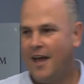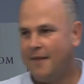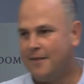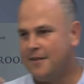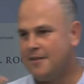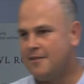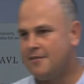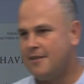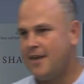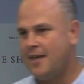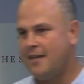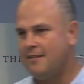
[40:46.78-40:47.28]
at the
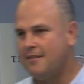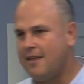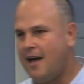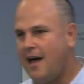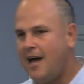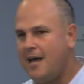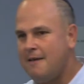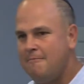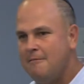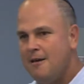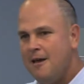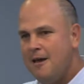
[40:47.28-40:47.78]
same
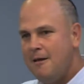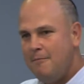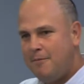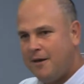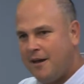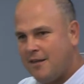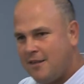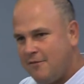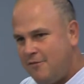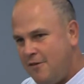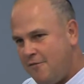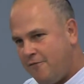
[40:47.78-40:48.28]
time.
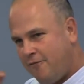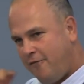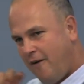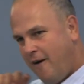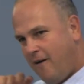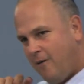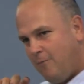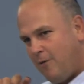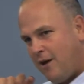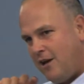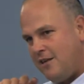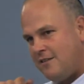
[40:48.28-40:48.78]
Because if you
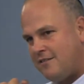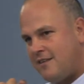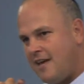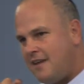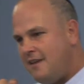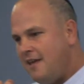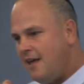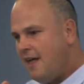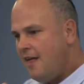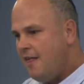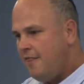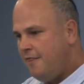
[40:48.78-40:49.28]
follow what I said,
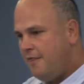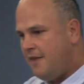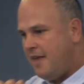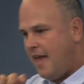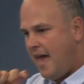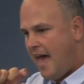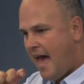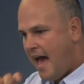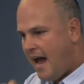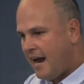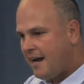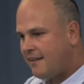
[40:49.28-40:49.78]
the
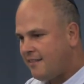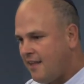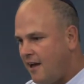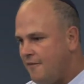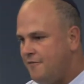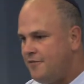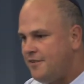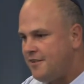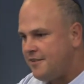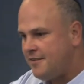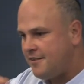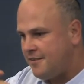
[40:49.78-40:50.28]
act
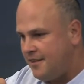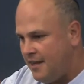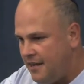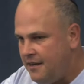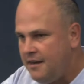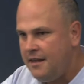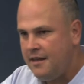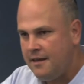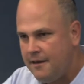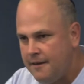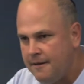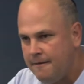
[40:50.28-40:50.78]
of
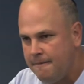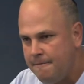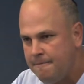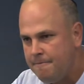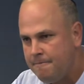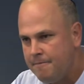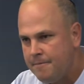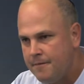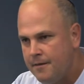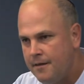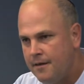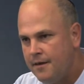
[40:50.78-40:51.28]
sinning
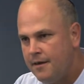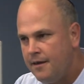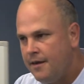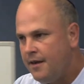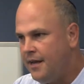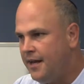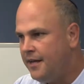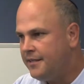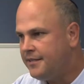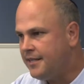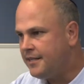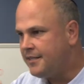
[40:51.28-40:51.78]

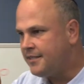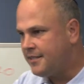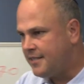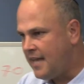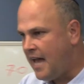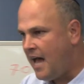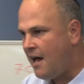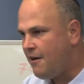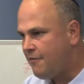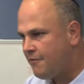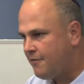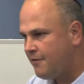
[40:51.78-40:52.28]
is
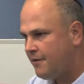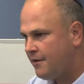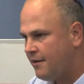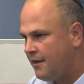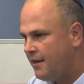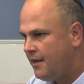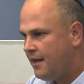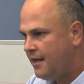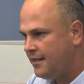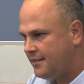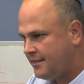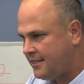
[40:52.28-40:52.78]
itself,
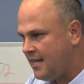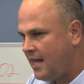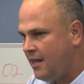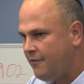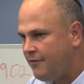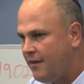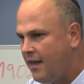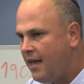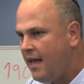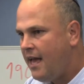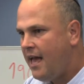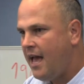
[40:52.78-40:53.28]

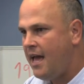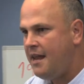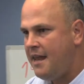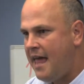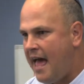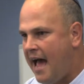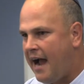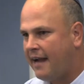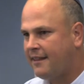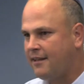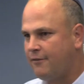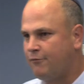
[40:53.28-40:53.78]
itself an
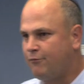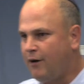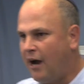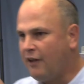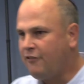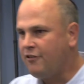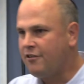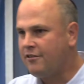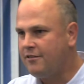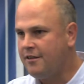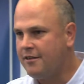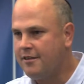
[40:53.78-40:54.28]
act of
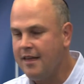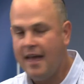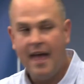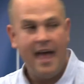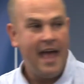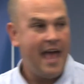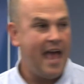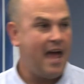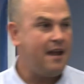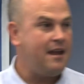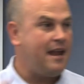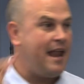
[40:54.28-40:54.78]
righteousness,
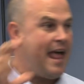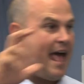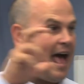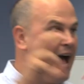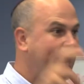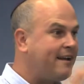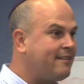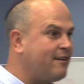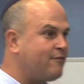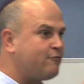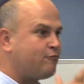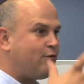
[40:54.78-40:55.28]
and an
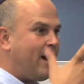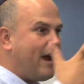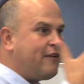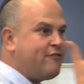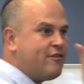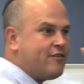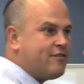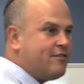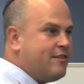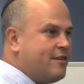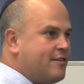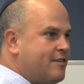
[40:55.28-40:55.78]
act of
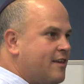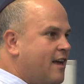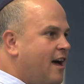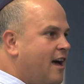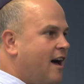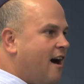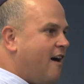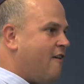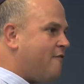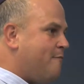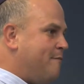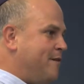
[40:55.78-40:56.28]
righteousness
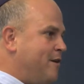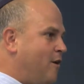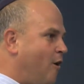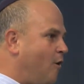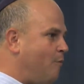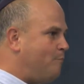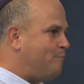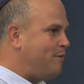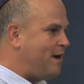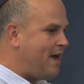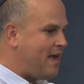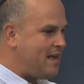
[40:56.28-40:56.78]
of me
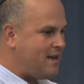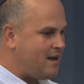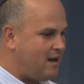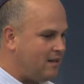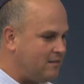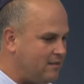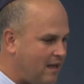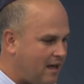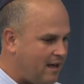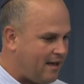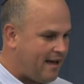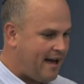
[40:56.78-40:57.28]
obeying
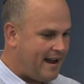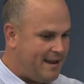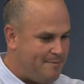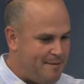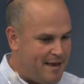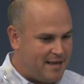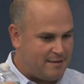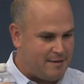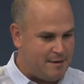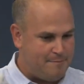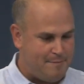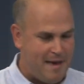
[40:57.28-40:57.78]
halacha that
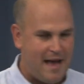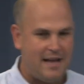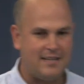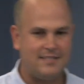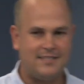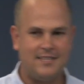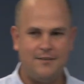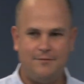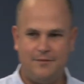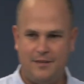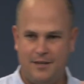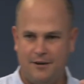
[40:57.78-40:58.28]
makes me
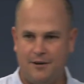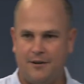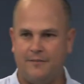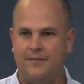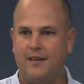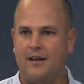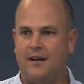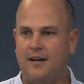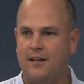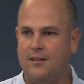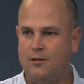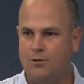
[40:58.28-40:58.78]
passive here in the
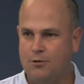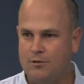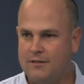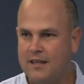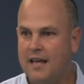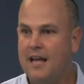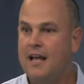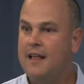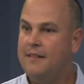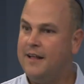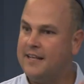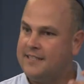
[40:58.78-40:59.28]
galut.
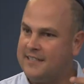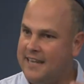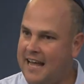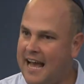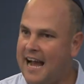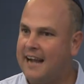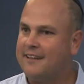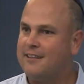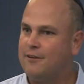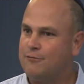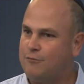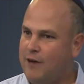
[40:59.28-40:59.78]
That's an
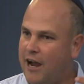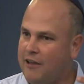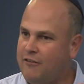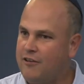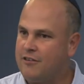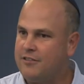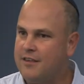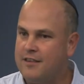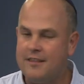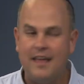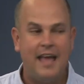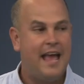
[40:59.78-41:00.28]
act of
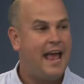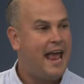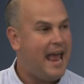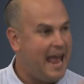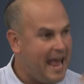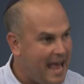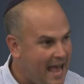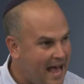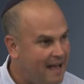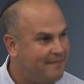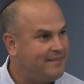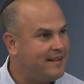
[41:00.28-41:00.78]
righteousness,
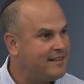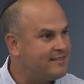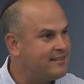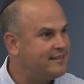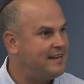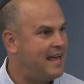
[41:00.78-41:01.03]
and it's an